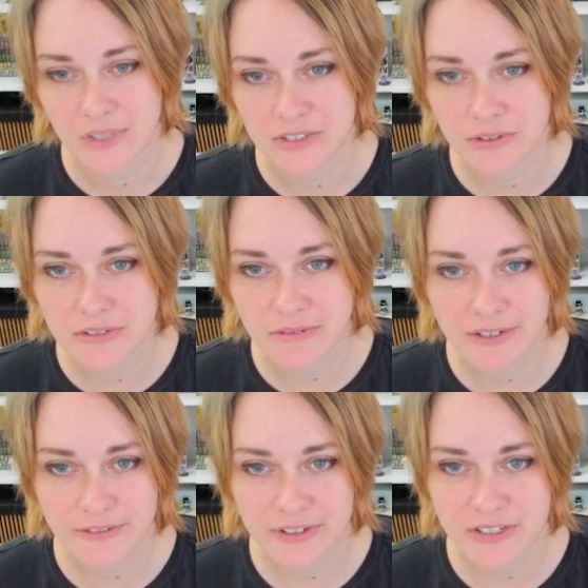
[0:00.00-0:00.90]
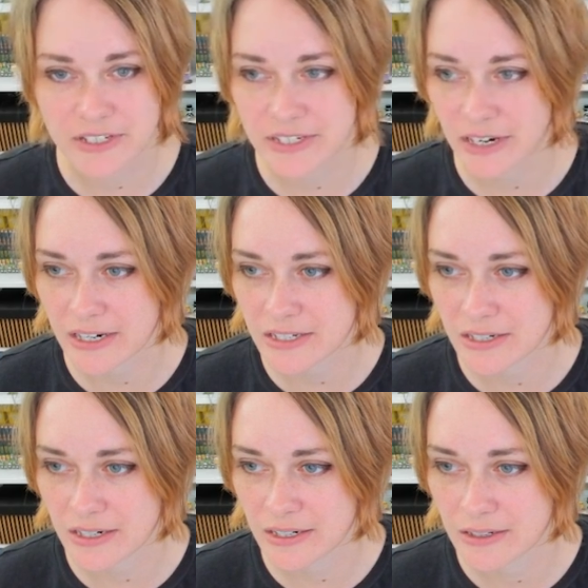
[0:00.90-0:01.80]
So it's really fun to see,
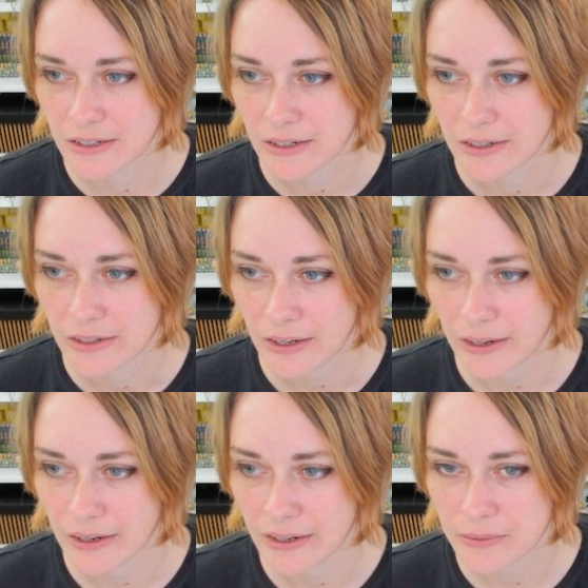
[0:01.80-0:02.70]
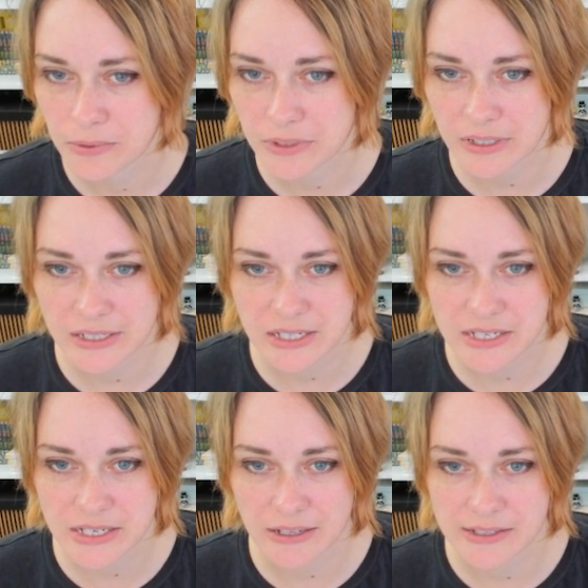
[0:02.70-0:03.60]
actually. I wouldn't
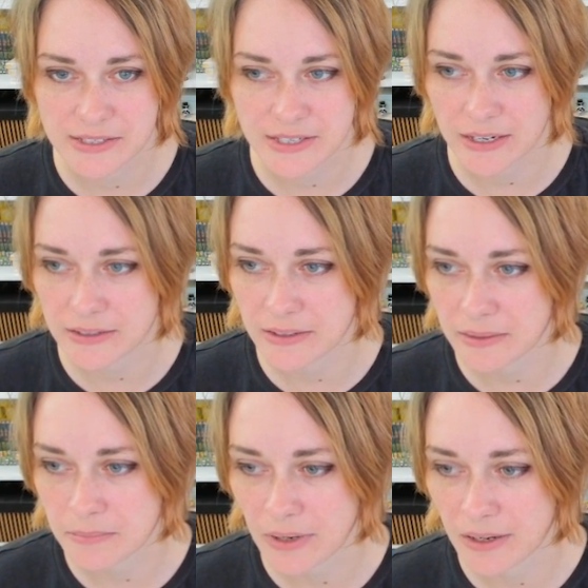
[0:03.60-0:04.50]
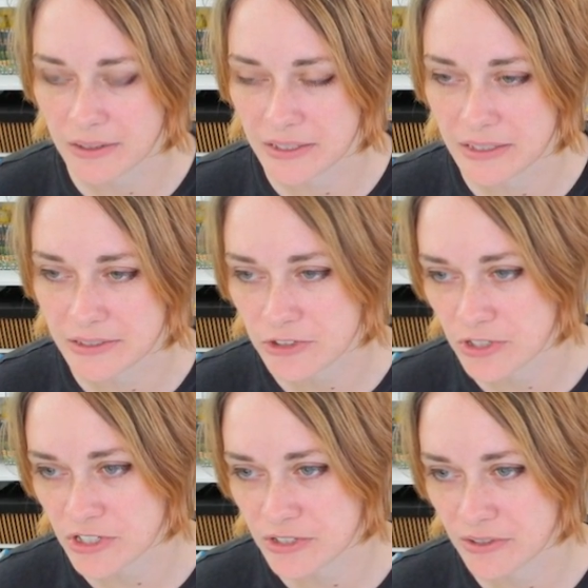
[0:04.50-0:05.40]
necessarily say that my
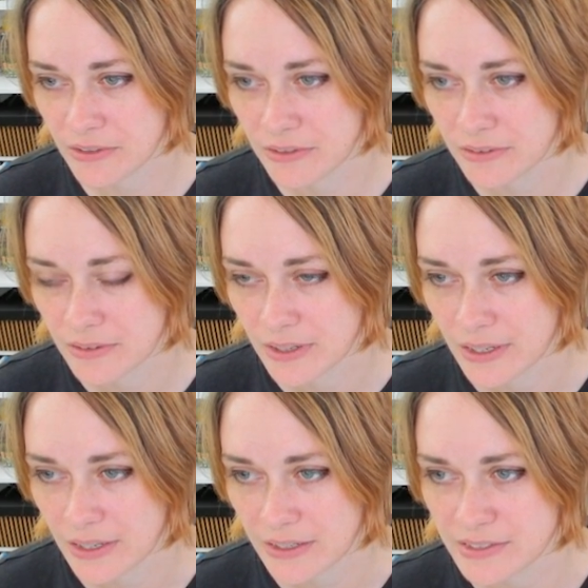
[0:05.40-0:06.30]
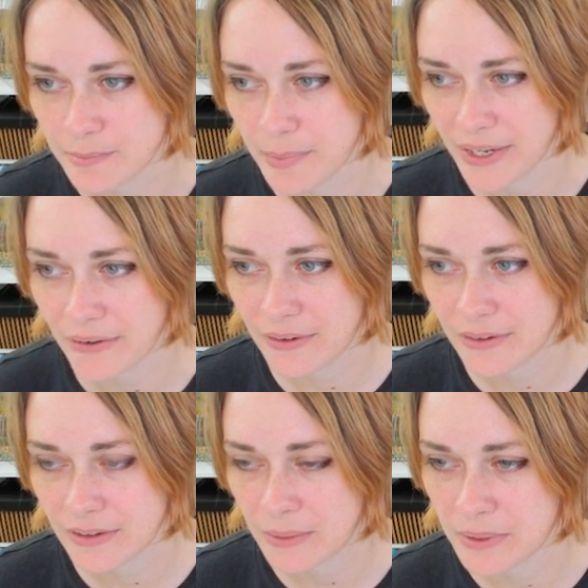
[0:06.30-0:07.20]
traditional is better.
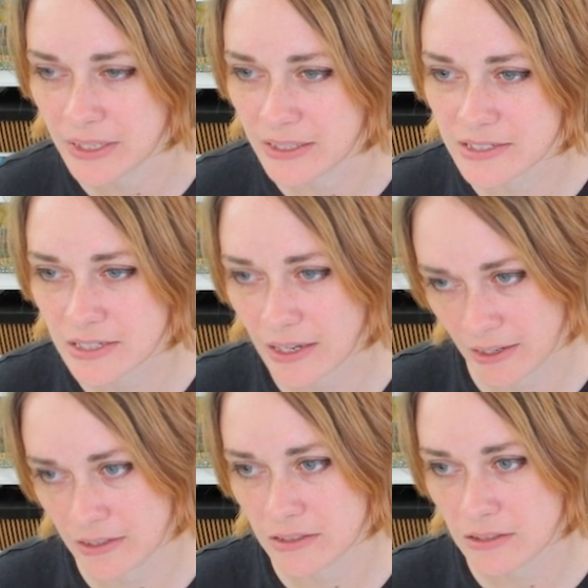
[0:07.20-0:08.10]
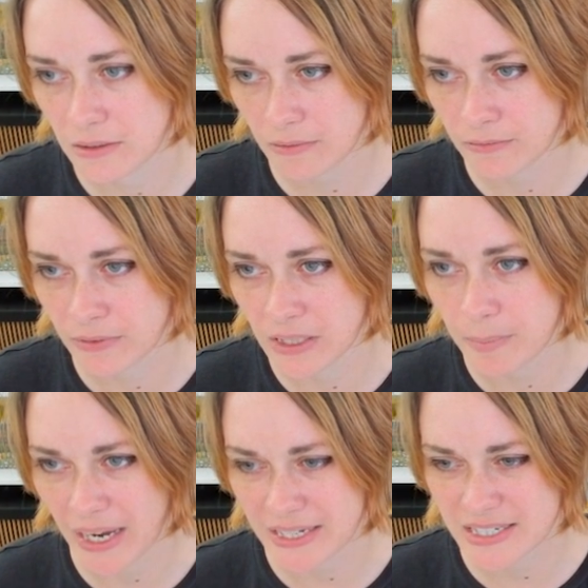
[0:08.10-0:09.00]
I mean, it is a really
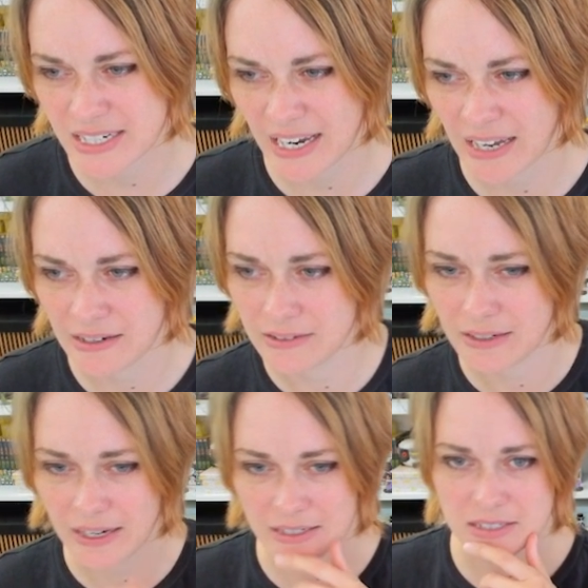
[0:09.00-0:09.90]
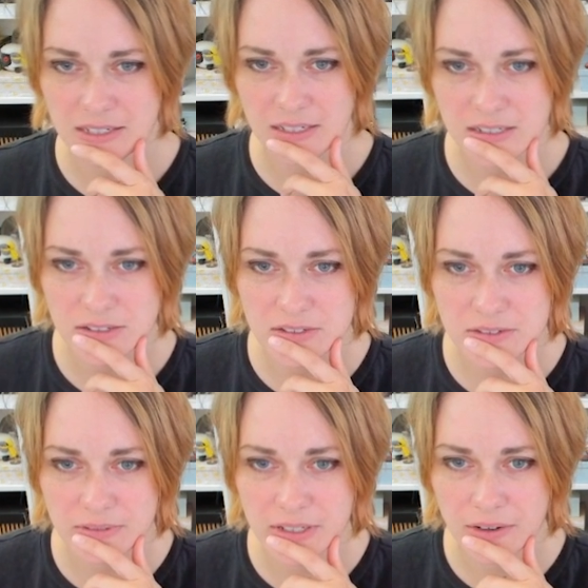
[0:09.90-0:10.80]
bad scan, actually, so it's
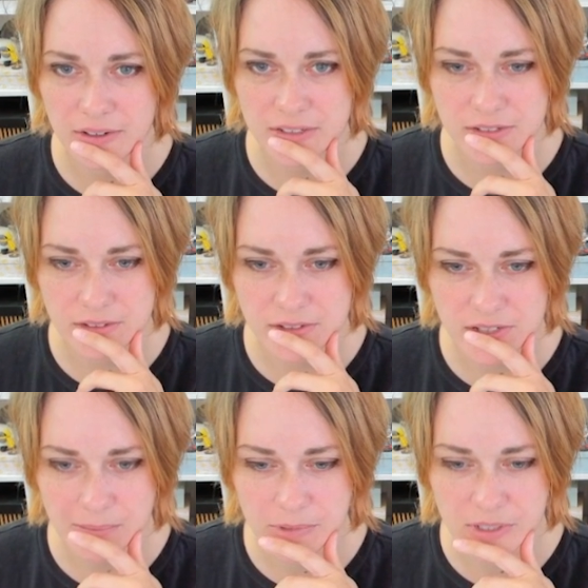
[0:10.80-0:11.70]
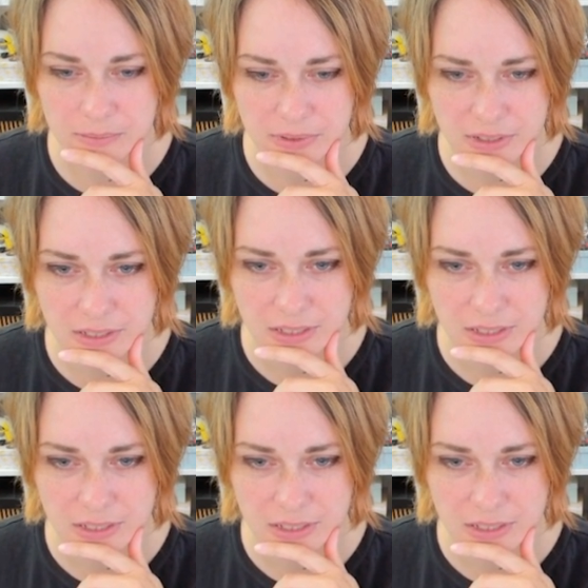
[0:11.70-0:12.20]
really hard to determine, but